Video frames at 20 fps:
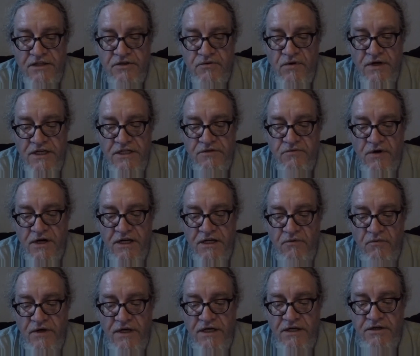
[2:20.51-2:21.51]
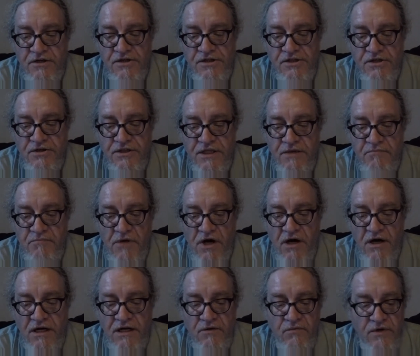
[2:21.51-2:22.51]
2020, we understood that
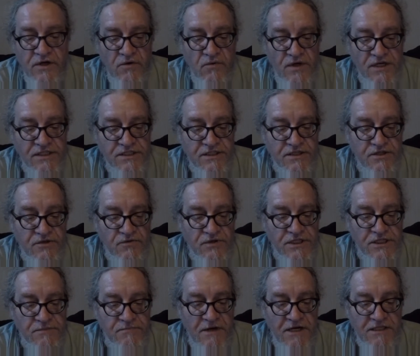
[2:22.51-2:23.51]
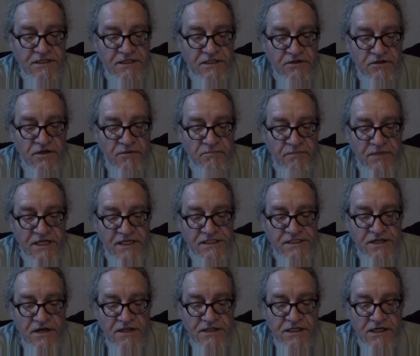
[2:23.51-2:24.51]
Mark had requested to inspect the unit based
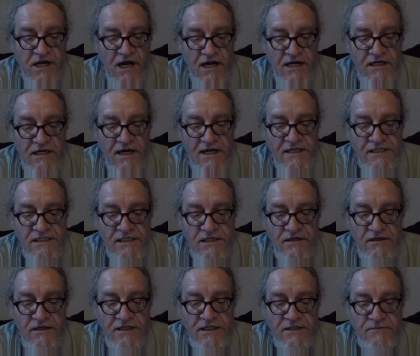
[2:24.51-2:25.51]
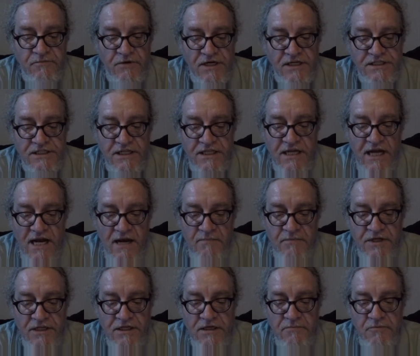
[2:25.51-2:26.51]
on the guidelines clearly expressed in the
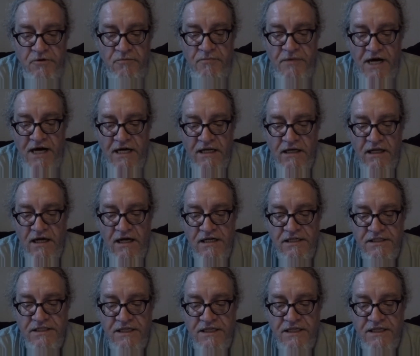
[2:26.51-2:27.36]
applicable bylaws,